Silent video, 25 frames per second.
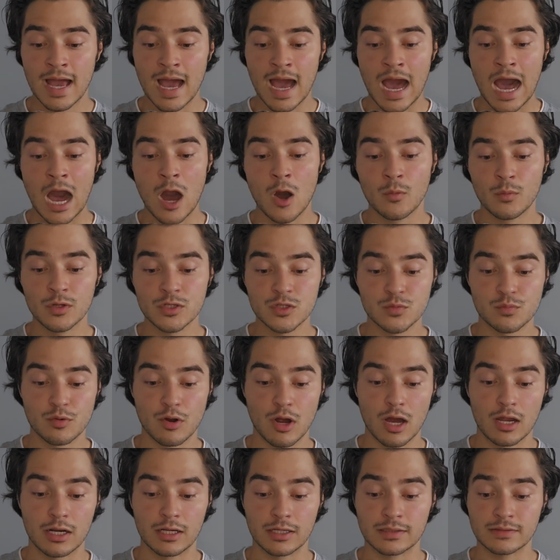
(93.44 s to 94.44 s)
how much
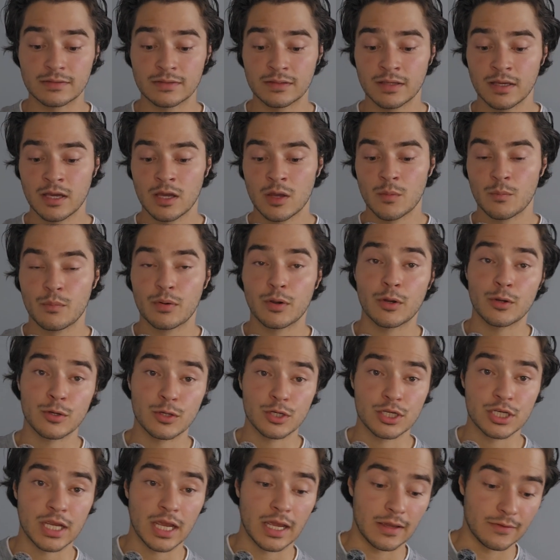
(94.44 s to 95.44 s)
product per
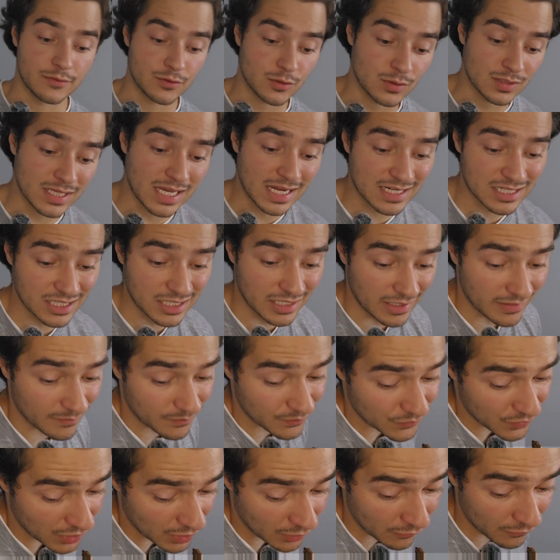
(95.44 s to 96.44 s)
shave? So it's actually
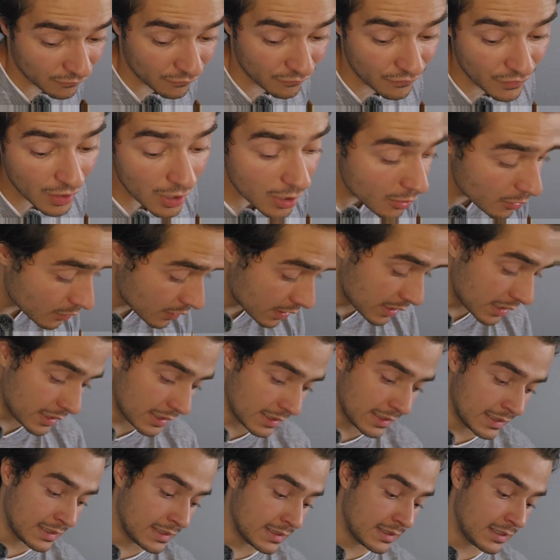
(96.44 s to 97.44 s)
a very
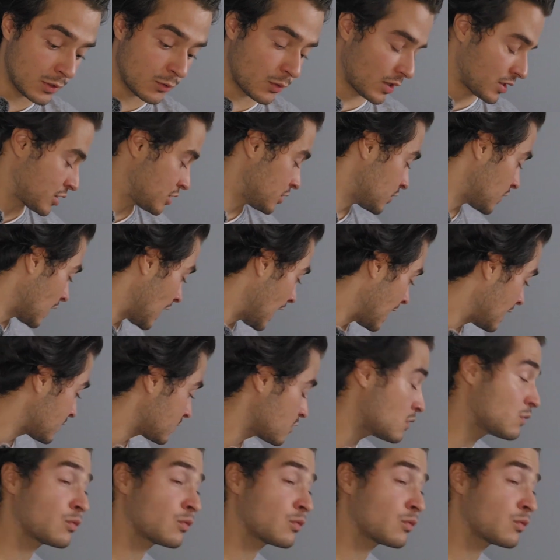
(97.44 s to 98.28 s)
easy question to answer.